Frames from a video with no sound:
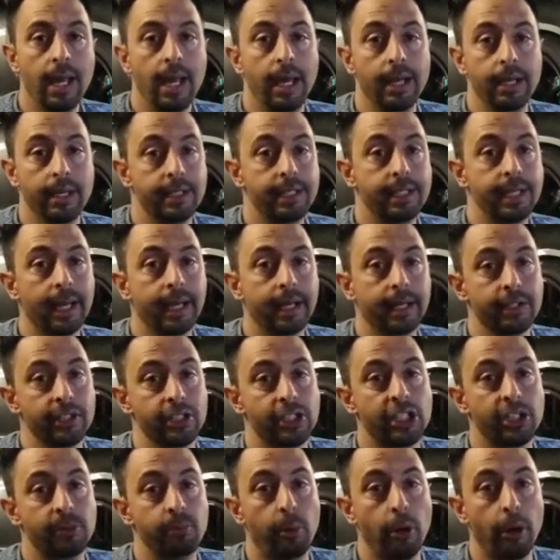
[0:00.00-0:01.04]
and a second
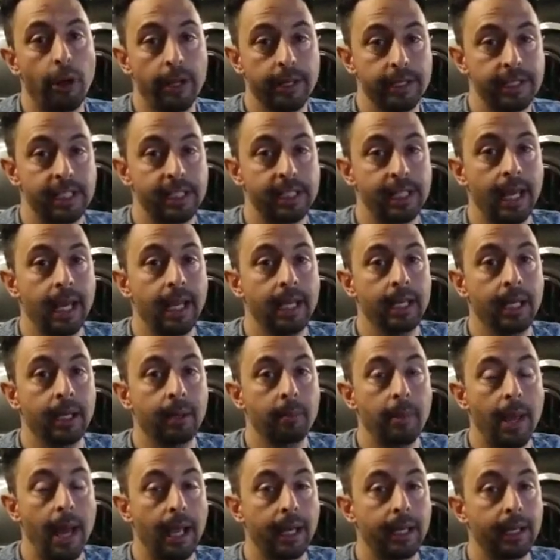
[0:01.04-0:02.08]
spotter
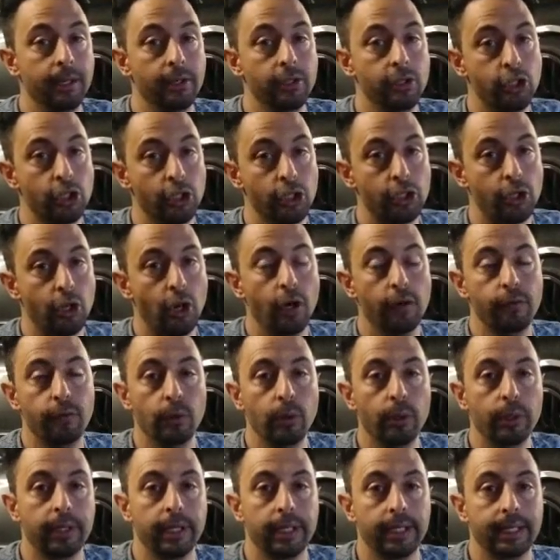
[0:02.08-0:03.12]
standing back and just
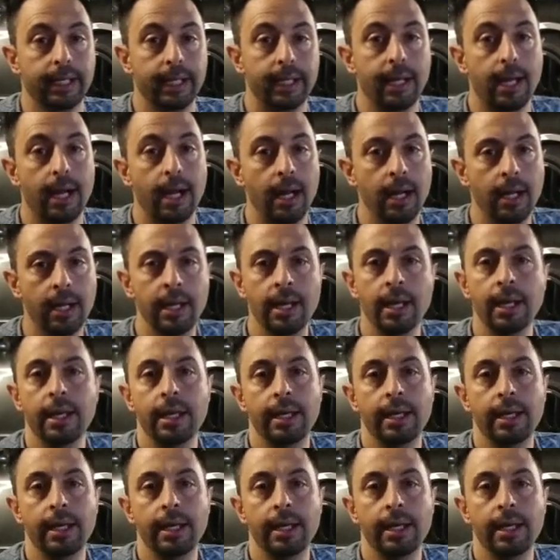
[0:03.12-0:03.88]
overlooking the car.